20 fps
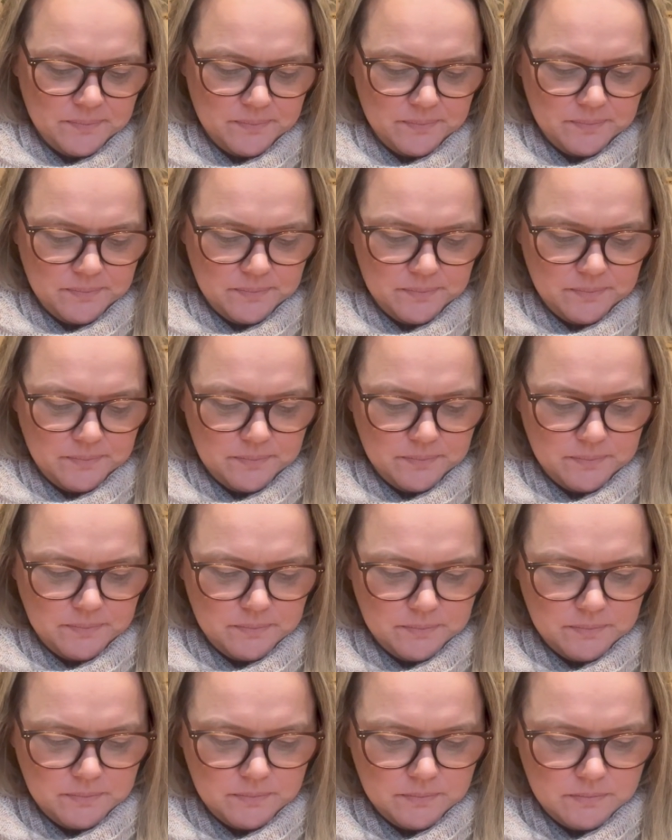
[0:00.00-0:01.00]

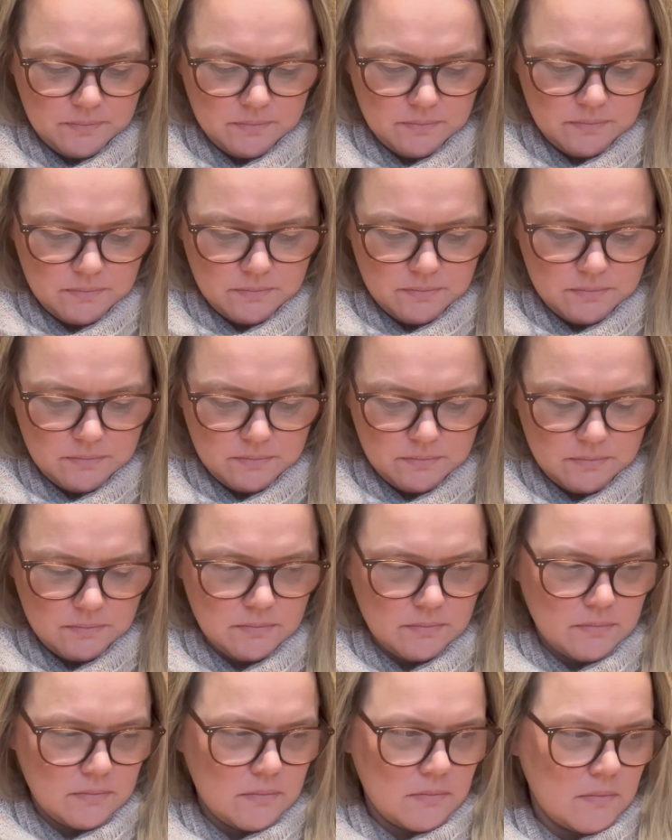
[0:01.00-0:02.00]

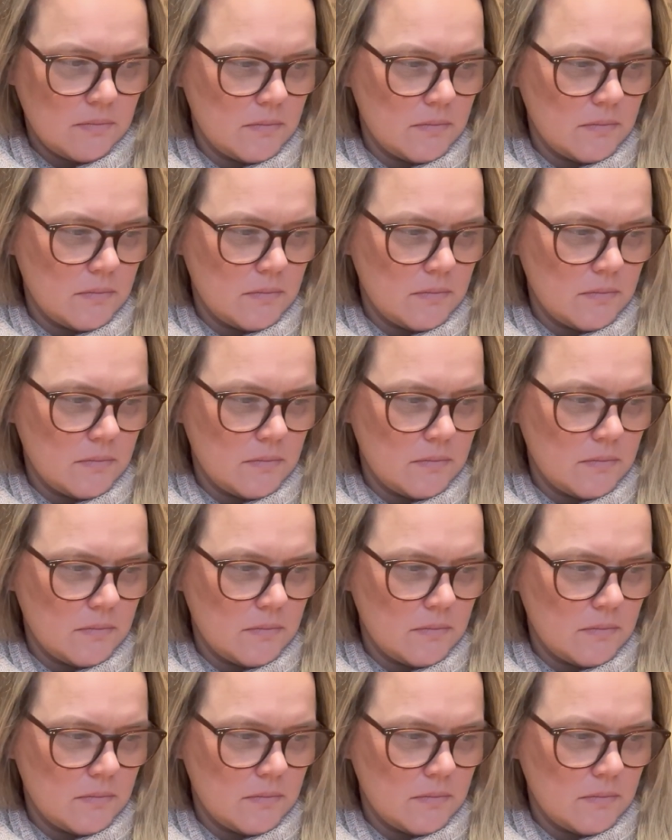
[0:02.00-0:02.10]
(silence)